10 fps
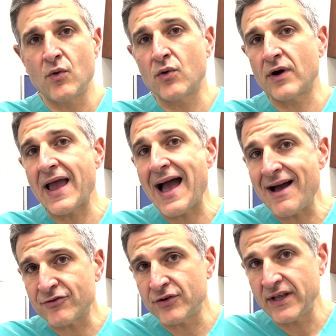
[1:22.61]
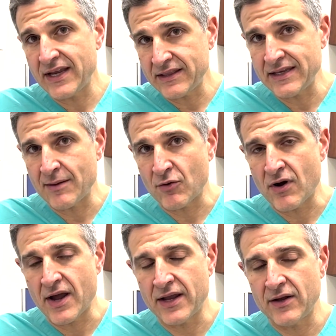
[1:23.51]
or after they get the M R
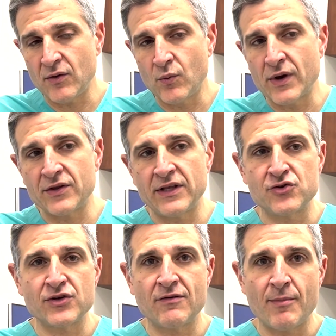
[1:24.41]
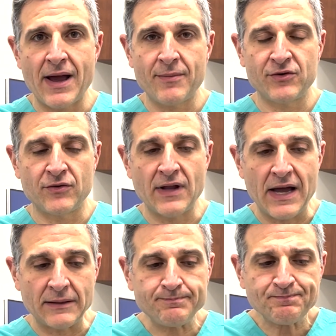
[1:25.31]
I, whether they should have a biopsy or not.